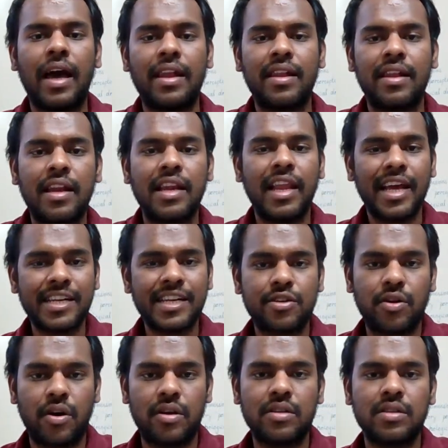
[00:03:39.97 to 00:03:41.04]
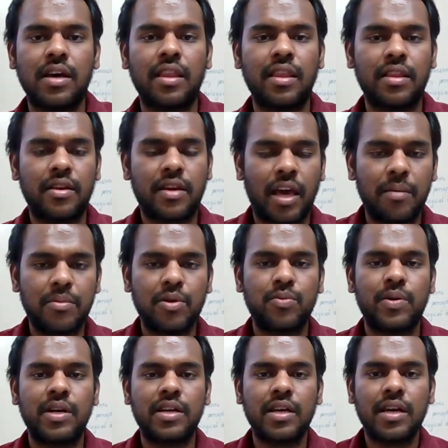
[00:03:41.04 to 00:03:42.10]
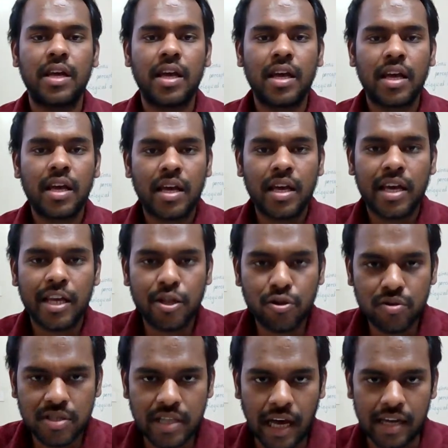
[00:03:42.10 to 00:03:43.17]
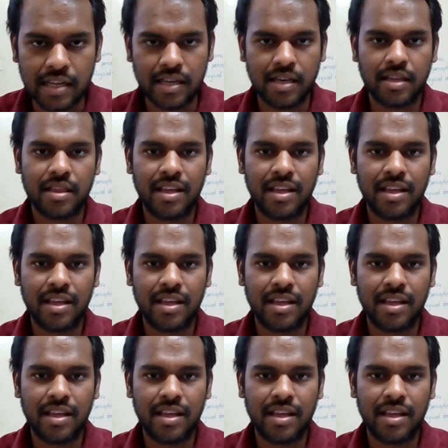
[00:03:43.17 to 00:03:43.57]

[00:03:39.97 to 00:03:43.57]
and later on came the word Hindustani.